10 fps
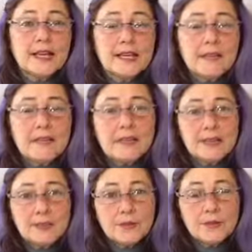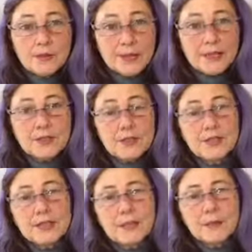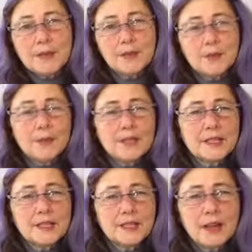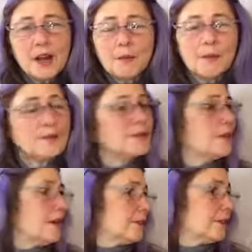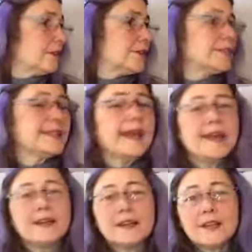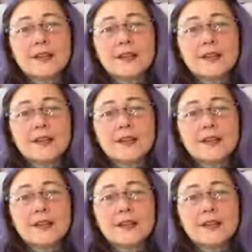even those rhinestones can be really sharp when the dog turns his head.